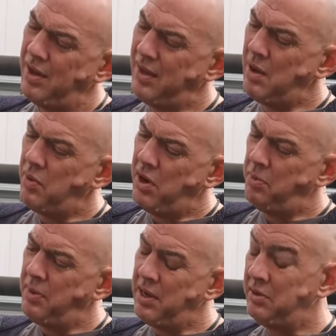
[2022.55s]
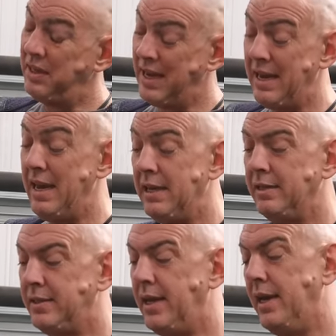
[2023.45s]
And that way I'll be able to get it
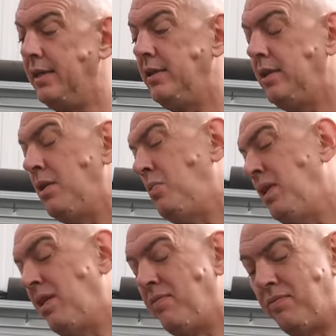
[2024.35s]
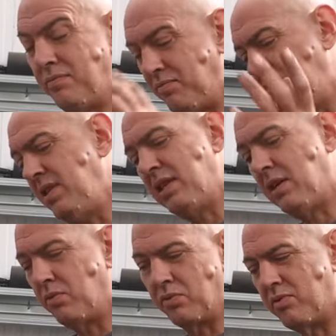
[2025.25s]
undone and when I've
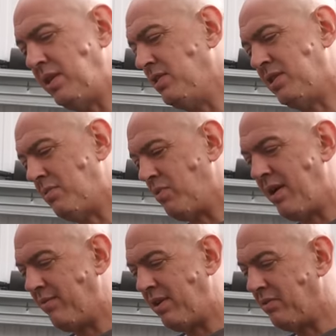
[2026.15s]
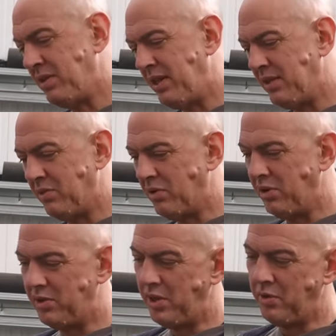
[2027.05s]
redone all the grease and done whatever else it is I'm
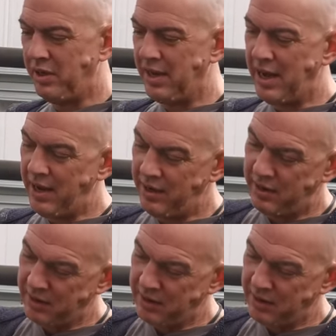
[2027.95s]
going to do in there,